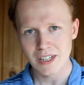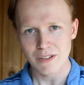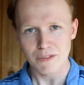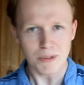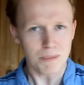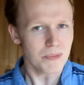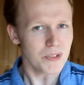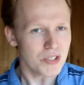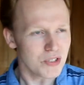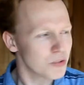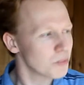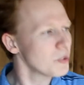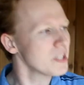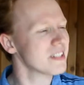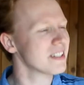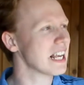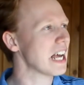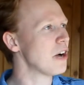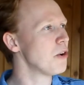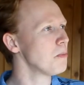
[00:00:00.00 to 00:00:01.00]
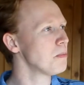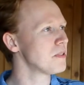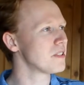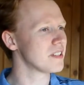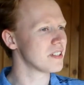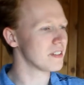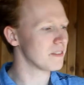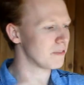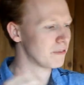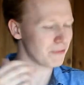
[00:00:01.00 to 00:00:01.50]
From the Swiss Alps
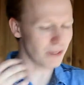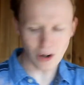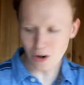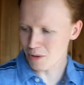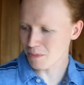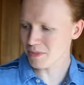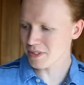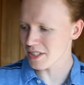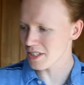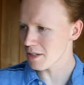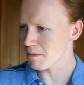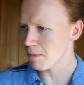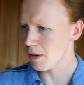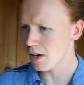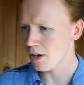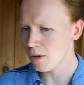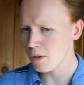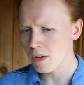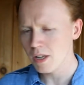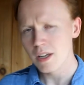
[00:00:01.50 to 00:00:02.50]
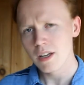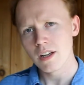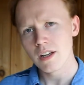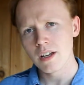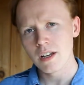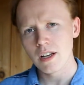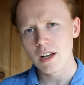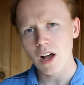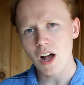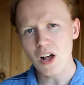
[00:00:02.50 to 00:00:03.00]
to farms in Nepal,
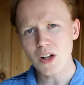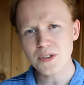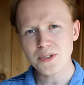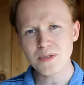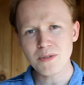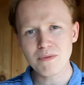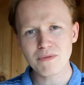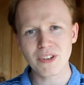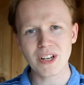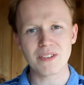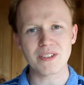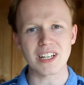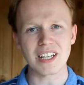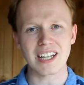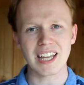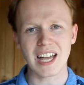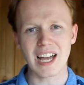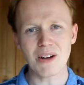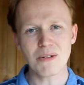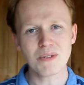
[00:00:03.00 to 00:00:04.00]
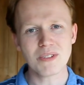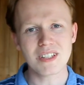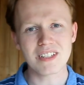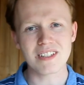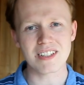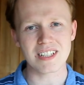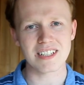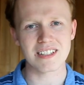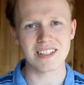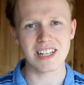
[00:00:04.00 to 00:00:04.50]
Ostrom found
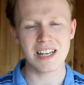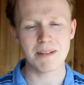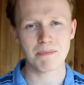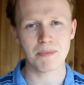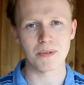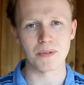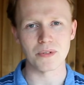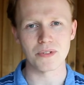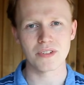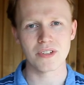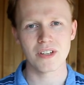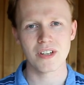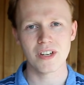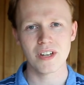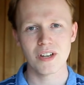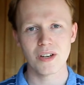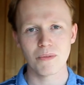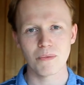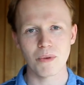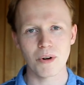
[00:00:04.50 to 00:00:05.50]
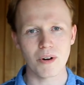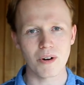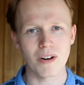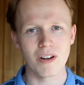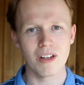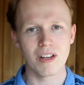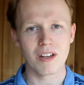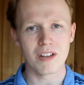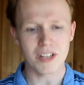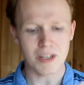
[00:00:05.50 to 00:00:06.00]
countless examples where
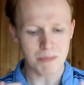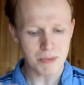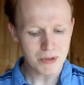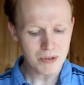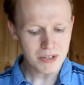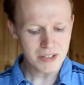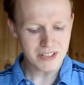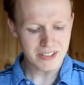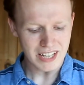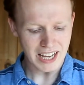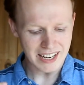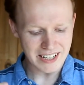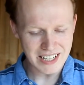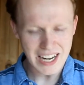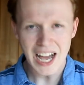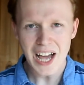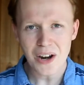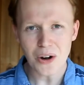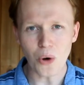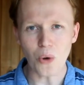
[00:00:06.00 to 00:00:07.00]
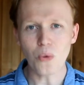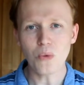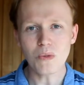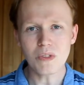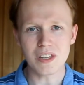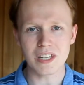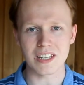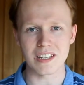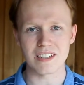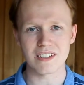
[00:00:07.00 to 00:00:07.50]
communities had not
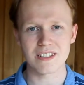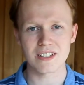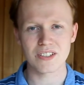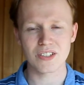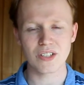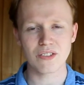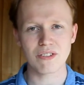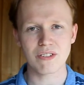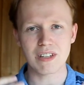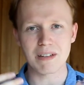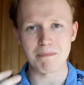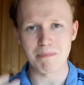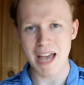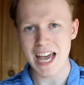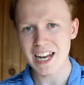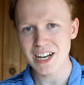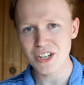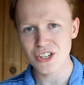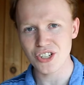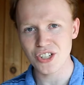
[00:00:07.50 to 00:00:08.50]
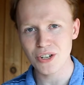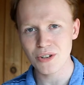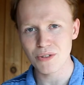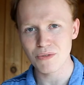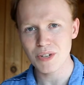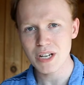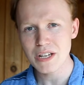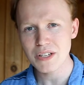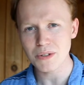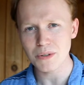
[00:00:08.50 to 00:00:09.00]
only successfully managed shared
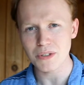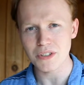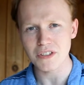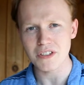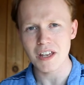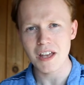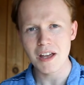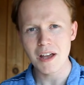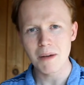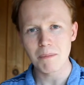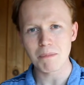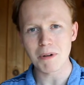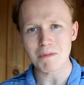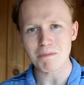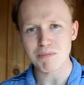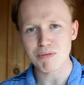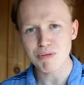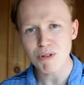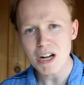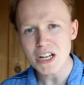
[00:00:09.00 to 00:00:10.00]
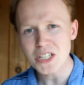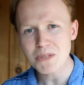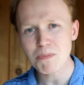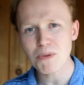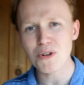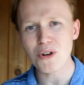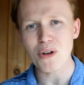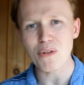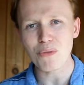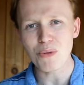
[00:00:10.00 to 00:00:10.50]
resources, but
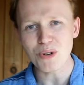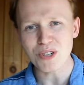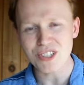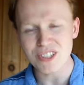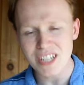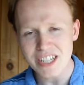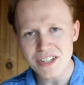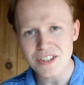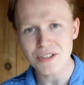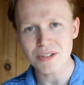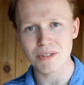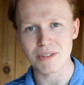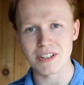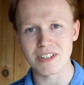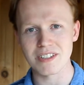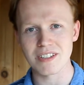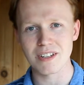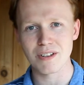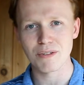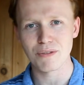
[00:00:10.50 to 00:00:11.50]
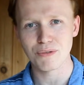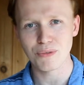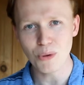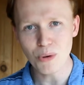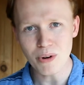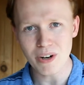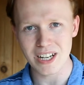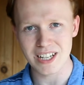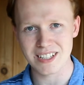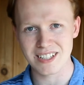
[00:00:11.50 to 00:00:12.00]
prospered for centuries
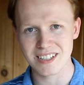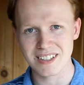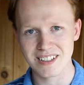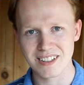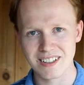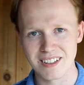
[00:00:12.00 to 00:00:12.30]
for it.